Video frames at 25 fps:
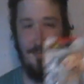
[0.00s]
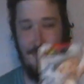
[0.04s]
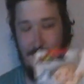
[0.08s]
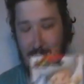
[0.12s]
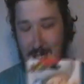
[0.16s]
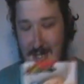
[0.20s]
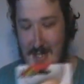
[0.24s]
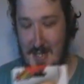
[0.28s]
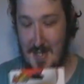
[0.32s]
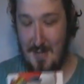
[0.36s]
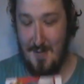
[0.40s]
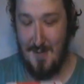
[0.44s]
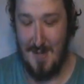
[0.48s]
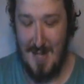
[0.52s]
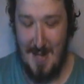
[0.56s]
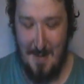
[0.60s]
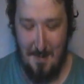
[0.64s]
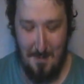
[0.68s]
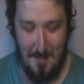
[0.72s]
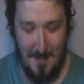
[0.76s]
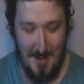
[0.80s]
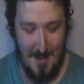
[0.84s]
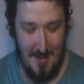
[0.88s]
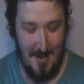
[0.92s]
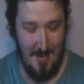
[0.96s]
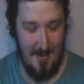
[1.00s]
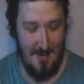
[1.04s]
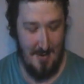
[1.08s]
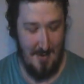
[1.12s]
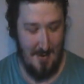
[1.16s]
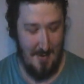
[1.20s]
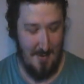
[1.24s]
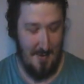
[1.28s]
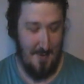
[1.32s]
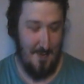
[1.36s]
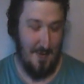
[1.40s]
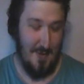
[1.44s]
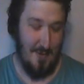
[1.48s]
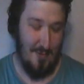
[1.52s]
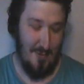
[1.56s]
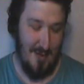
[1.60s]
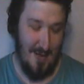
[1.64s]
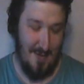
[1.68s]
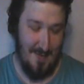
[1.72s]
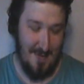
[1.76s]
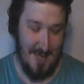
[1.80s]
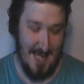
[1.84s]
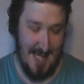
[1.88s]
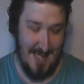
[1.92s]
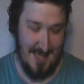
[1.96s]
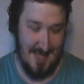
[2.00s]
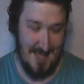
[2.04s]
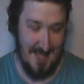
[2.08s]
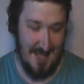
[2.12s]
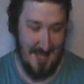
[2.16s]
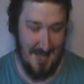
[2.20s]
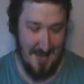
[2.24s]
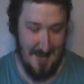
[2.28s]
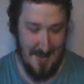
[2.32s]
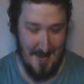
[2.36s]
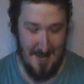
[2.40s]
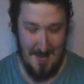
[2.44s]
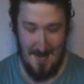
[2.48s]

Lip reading: That's enough of that. Not enough of the rave dancing.